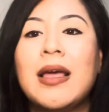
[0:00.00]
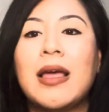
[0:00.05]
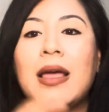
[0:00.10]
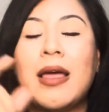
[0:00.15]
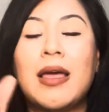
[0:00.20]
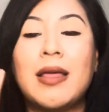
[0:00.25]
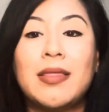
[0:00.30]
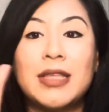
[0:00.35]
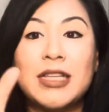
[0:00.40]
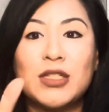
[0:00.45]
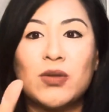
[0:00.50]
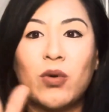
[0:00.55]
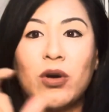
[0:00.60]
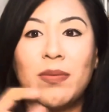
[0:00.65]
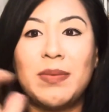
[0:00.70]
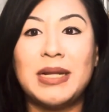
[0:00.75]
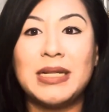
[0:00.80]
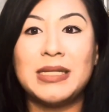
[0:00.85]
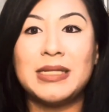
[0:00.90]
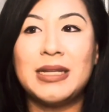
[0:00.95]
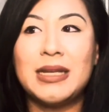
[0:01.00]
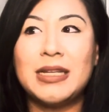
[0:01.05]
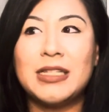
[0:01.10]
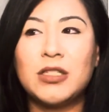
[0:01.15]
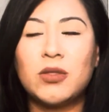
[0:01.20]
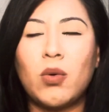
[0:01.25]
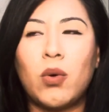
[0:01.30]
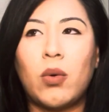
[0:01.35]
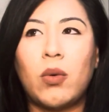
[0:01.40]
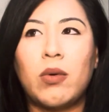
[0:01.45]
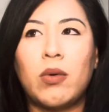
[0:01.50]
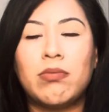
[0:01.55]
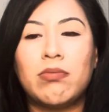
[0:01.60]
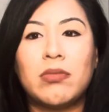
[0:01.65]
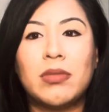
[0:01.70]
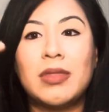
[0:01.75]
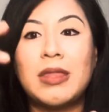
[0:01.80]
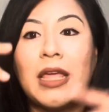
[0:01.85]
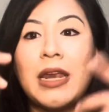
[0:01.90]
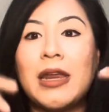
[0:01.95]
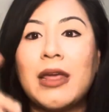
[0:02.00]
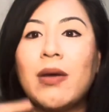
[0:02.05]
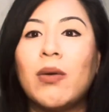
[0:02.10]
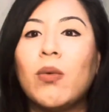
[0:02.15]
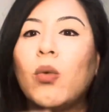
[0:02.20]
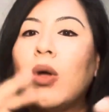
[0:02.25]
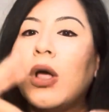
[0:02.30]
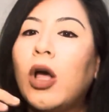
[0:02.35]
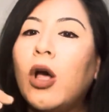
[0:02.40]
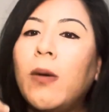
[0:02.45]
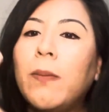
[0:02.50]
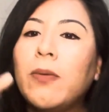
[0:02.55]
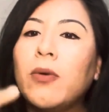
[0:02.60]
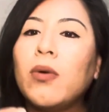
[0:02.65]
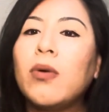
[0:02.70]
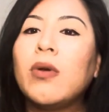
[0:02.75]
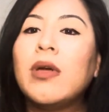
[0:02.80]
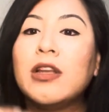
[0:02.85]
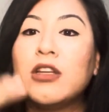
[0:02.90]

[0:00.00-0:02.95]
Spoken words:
and this word means this. So then it will help you